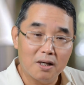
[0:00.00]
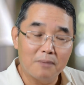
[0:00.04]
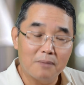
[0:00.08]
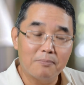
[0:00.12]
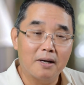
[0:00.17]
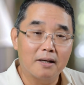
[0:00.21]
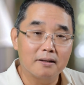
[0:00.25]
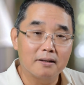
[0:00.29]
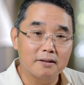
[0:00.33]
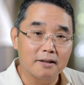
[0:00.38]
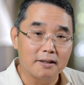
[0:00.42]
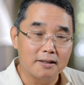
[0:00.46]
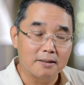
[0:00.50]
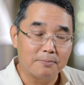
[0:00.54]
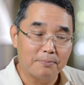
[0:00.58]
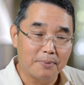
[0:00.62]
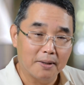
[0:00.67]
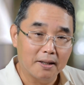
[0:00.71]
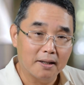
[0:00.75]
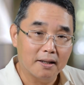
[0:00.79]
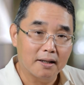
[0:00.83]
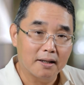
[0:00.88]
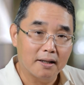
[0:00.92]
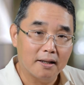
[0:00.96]
amount is
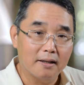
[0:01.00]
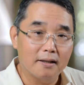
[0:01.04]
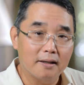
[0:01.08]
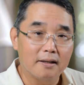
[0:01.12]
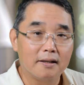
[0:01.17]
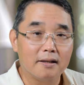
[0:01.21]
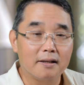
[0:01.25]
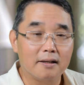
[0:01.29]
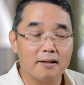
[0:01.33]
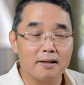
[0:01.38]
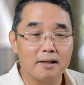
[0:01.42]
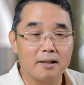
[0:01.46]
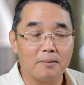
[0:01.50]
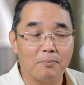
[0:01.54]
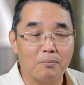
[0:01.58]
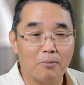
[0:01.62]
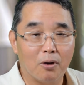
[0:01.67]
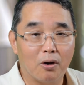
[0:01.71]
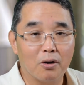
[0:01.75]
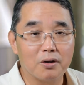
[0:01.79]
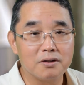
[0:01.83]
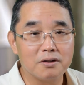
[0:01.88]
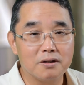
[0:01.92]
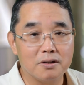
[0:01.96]
bigger, the
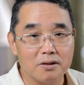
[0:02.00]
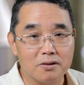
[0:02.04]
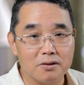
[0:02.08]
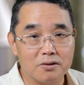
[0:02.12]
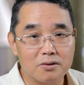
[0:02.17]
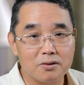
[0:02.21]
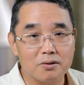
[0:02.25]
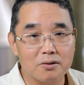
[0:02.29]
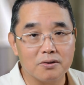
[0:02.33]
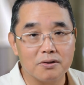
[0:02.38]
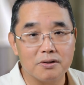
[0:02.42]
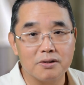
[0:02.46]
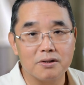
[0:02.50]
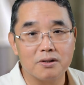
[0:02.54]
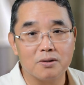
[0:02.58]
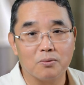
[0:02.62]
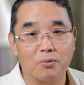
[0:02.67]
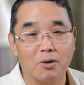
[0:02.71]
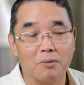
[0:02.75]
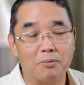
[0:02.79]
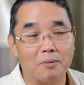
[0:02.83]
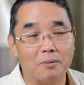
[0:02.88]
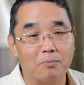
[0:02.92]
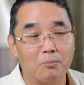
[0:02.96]
mortgage insurance
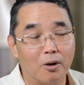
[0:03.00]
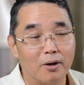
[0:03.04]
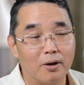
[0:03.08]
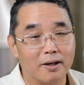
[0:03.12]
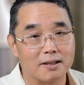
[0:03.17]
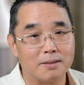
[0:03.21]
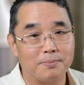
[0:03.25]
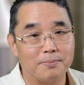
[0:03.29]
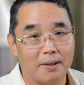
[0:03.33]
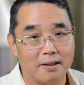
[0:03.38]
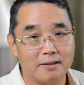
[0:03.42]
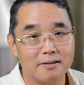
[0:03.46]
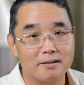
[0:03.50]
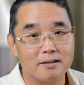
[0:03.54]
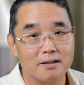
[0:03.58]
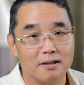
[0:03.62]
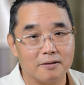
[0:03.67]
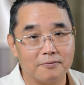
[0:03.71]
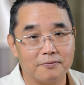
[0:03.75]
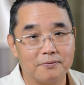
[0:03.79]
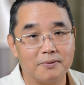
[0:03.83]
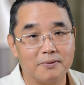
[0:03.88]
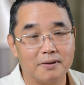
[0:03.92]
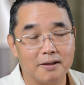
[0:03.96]
will be more expensive.
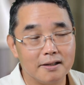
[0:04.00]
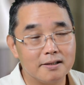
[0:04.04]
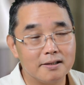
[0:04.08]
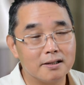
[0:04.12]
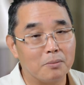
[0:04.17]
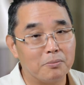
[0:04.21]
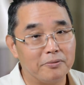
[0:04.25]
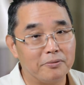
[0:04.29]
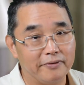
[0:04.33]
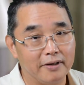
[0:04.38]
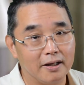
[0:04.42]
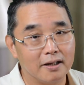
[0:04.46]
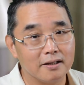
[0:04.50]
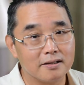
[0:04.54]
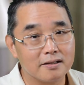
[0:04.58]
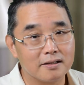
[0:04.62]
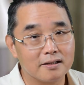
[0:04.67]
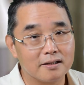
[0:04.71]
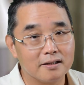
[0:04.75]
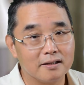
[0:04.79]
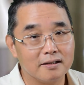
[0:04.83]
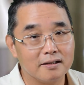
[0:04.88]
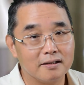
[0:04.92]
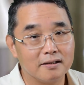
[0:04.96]
It's
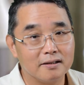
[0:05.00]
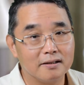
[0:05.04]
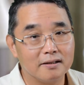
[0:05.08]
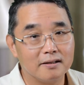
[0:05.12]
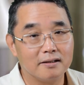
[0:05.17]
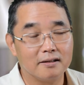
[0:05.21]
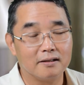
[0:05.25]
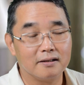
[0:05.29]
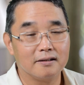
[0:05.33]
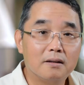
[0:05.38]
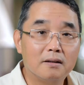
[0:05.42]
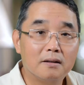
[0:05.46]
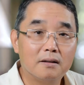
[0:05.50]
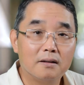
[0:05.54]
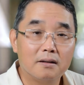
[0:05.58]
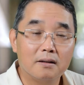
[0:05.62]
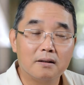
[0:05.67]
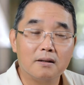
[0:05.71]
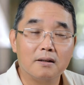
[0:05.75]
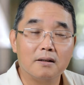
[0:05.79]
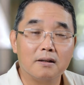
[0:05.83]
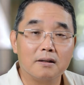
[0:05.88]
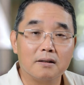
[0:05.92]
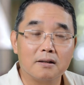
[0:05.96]
obvious.
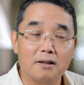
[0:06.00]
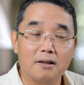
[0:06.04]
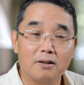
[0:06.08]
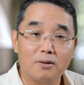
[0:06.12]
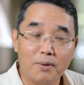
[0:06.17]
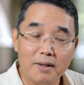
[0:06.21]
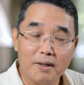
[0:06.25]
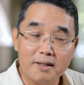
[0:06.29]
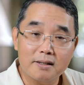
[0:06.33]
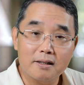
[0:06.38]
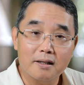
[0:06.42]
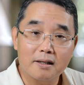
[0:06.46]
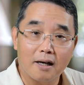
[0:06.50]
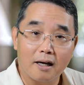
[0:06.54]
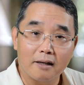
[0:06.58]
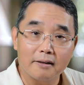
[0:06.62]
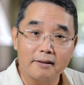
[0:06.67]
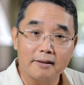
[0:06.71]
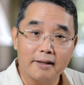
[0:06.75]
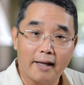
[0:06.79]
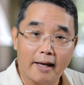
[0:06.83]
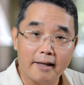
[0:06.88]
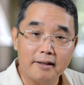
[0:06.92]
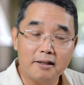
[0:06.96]
The risk
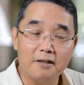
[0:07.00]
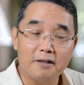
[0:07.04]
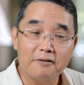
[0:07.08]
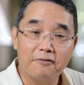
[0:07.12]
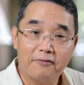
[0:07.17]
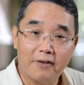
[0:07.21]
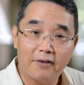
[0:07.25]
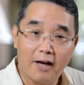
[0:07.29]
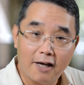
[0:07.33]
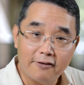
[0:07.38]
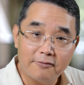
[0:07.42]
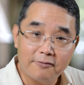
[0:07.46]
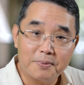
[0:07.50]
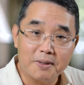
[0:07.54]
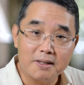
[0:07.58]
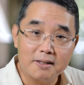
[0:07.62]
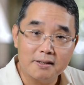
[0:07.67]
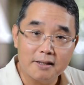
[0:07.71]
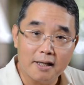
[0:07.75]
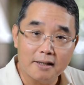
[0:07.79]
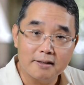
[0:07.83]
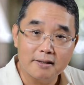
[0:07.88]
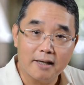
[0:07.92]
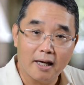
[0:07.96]
on
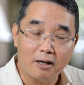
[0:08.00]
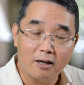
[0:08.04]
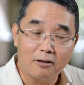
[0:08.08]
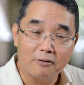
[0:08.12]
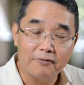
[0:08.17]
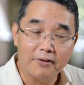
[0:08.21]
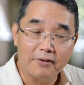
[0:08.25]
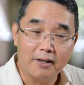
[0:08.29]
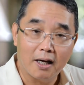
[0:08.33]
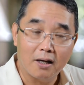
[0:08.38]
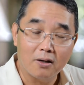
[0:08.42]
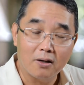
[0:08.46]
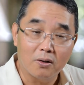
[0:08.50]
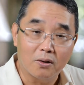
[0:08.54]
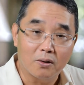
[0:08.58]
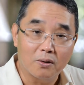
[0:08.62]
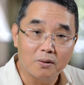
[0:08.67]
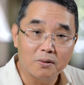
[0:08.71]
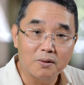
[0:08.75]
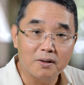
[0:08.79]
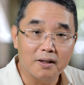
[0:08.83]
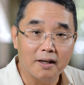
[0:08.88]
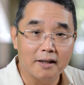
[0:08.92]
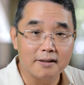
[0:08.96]
95% LVR
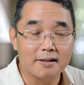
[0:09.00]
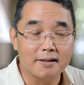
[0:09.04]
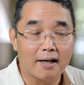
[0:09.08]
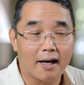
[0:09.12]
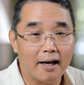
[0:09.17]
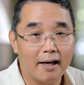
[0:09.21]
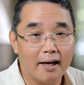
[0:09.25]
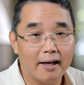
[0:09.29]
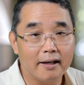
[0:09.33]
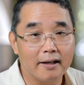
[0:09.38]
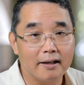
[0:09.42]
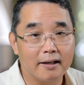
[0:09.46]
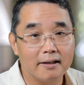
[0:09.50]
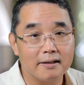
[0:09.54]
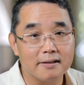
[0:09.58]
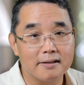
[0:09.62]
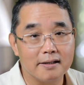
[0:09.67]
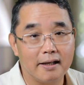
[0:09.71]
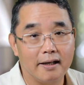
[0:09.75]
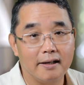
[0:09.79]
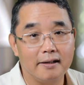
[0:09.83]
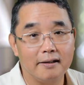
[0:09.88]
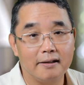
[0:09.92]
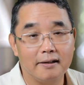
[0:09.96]
loan is higher
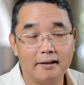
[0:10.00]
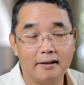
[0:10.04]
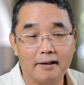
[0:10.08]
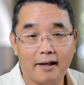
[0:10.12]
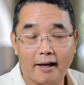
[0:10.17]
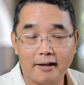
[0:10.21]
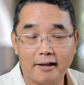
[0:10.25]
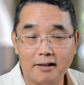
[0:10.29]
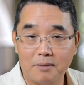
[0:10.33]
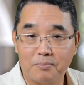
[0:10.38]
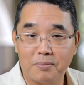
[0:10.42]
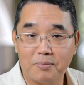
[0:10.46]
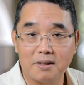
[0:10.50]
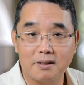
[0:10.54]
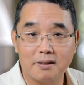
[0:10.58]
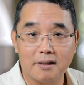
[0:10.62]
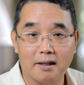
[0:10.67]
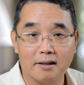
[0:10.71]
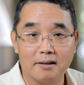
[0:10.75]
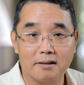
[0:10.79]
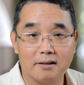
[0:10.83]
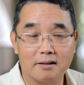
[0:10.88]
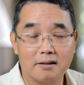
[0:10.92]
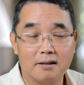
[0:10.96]
than
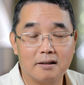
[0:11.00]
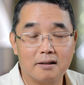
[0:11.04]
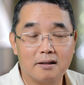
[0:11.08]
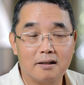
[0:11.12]
90%